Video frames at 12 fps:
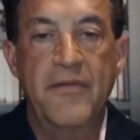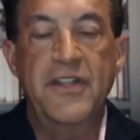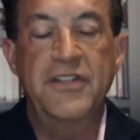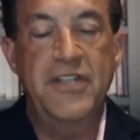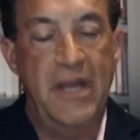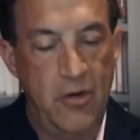
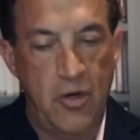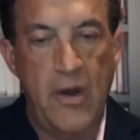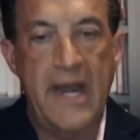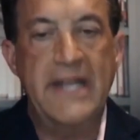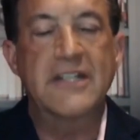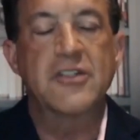of the
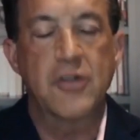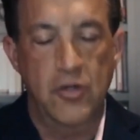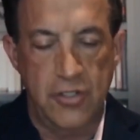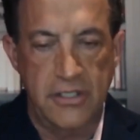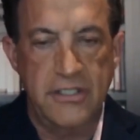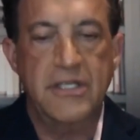Democratic
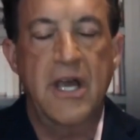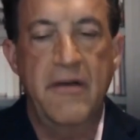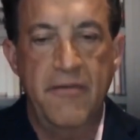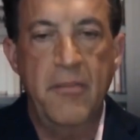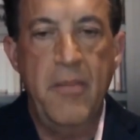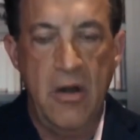Socialists
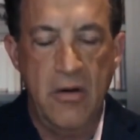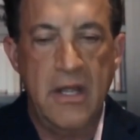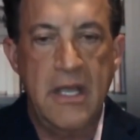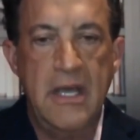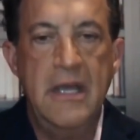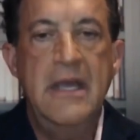of
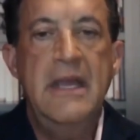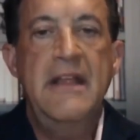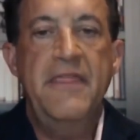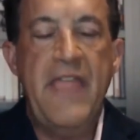America.